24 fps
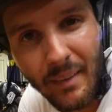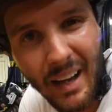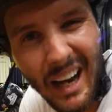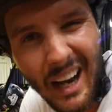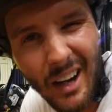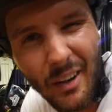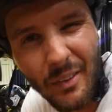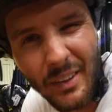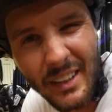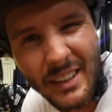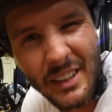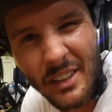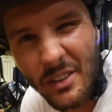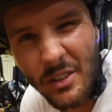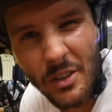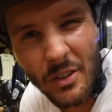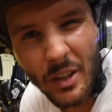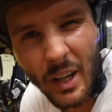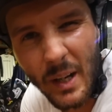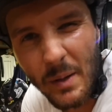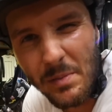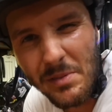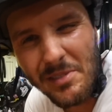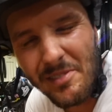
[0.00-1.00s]
I really need new
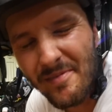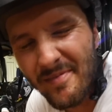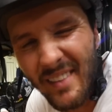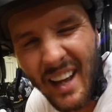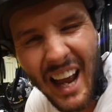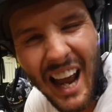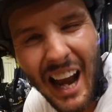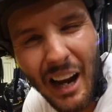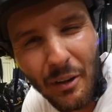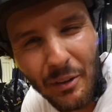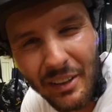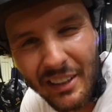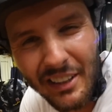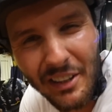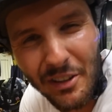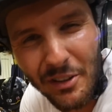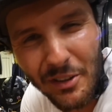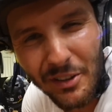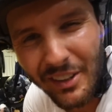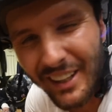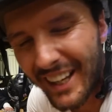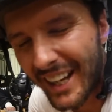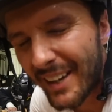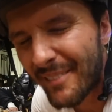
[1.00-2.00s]
grips, I really need a
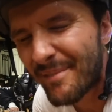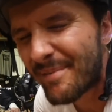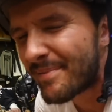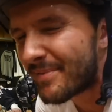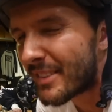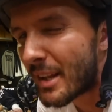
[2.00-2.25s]
new clamp.